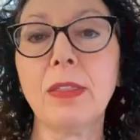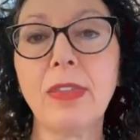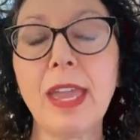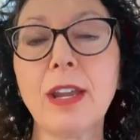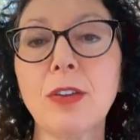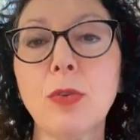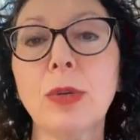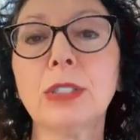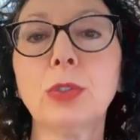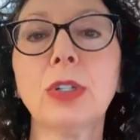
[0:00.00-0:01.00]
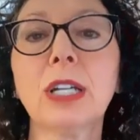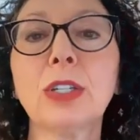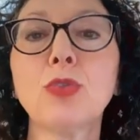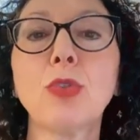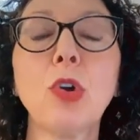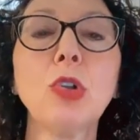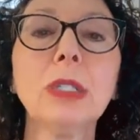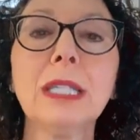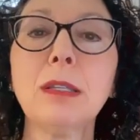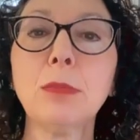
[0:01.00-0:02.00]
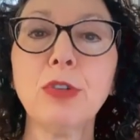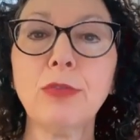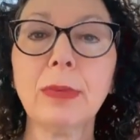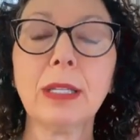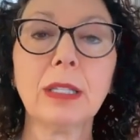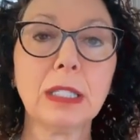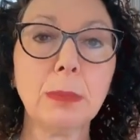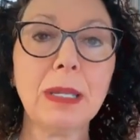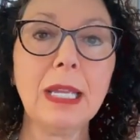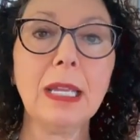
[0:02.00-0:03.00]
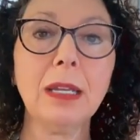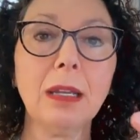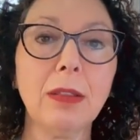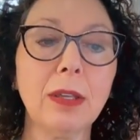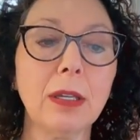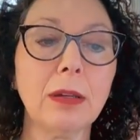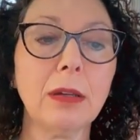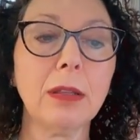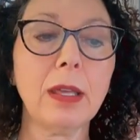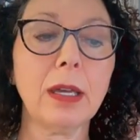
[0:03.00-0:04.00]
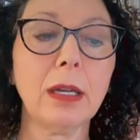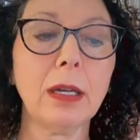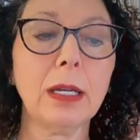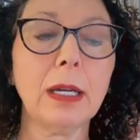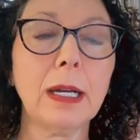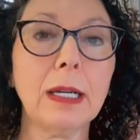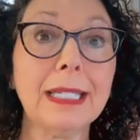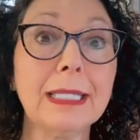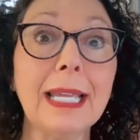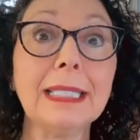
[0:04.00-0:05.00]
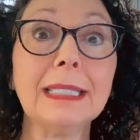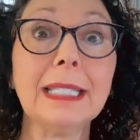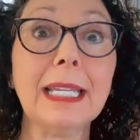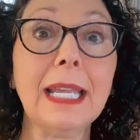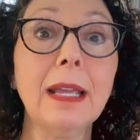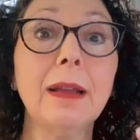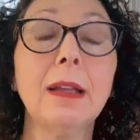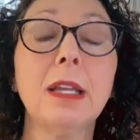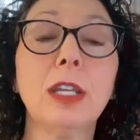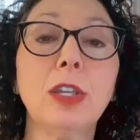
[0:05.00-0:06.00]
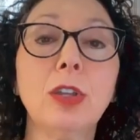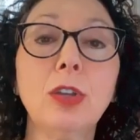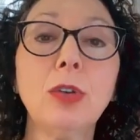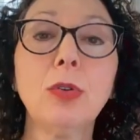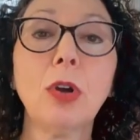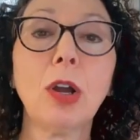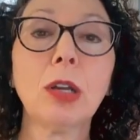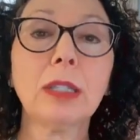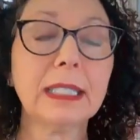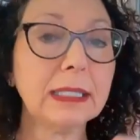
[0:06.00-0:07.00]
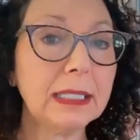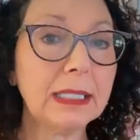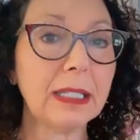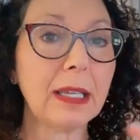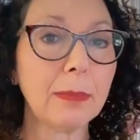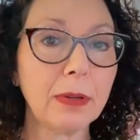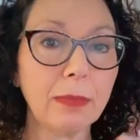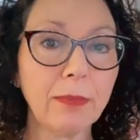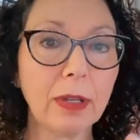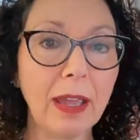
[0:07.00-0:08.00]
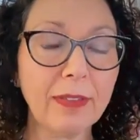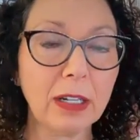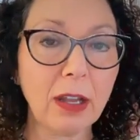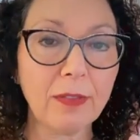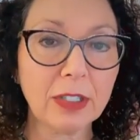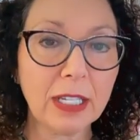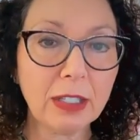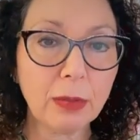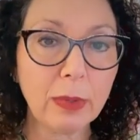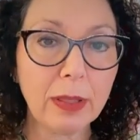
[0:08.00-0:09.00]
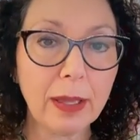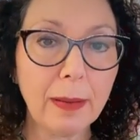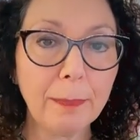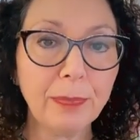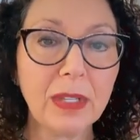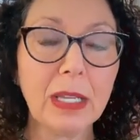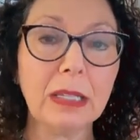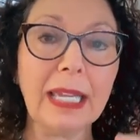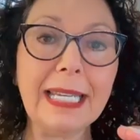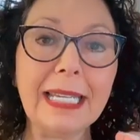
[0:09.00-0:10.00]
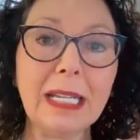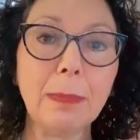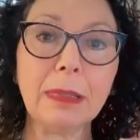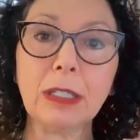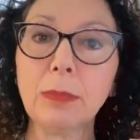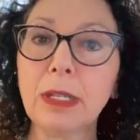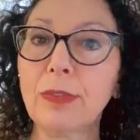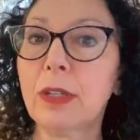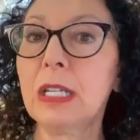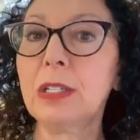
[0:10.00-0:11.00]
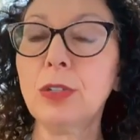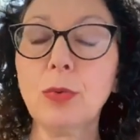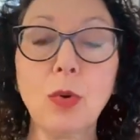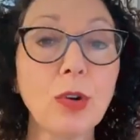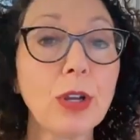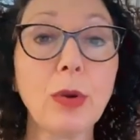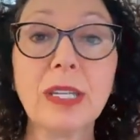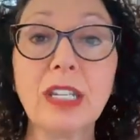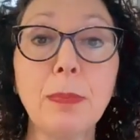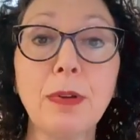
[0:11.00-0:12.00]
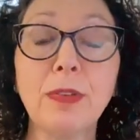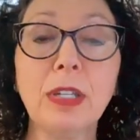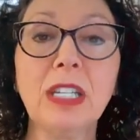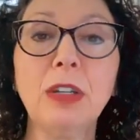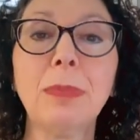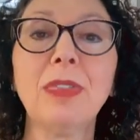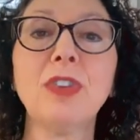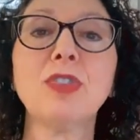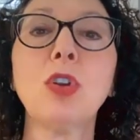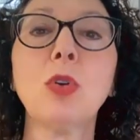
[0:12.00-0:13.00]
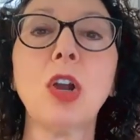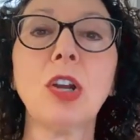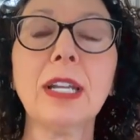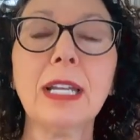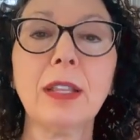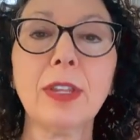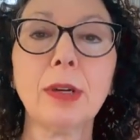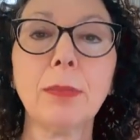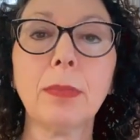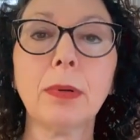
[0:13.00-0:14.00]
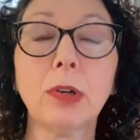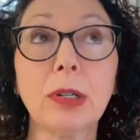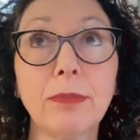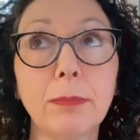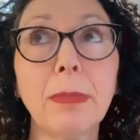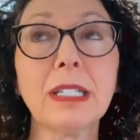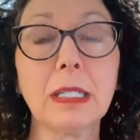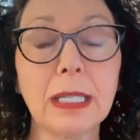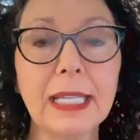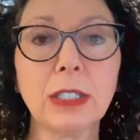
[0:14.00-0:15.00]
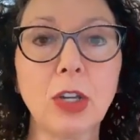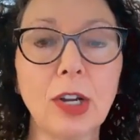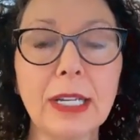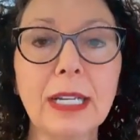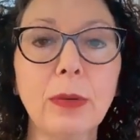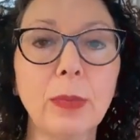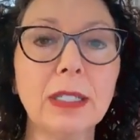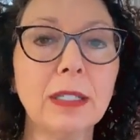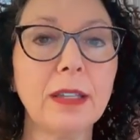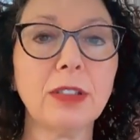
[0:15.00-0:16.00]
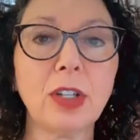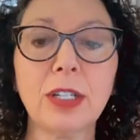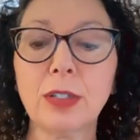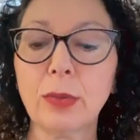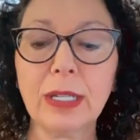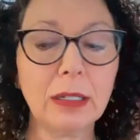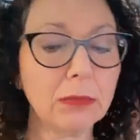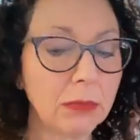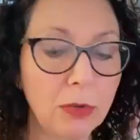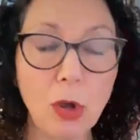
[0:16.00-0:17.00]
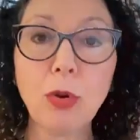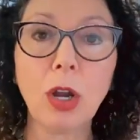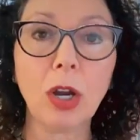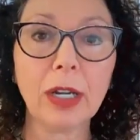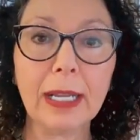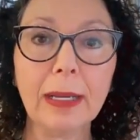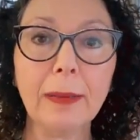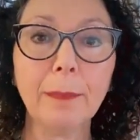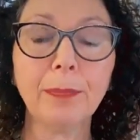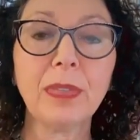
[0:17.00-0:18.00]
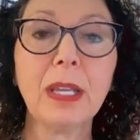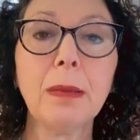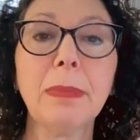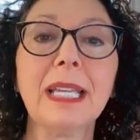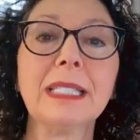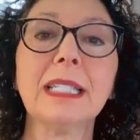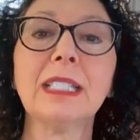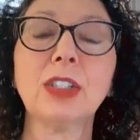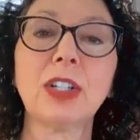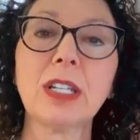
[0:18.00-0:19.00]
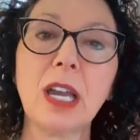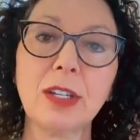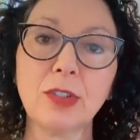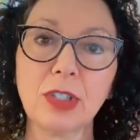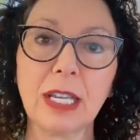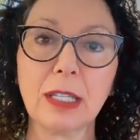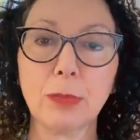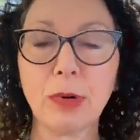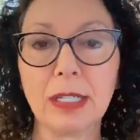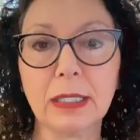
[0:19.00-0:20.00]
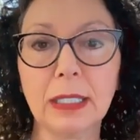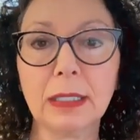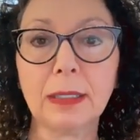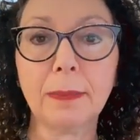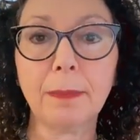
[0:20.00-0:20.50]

They are the ones who are controlling the movement, the speed, the intensity. You are listening to them, having a conversation with them, lightening up a little bit if you need to, or going deeper if you need to, but there's no guarding on there, or much less guarding. And once they've started doing it, no guarding, because they start to understand the process.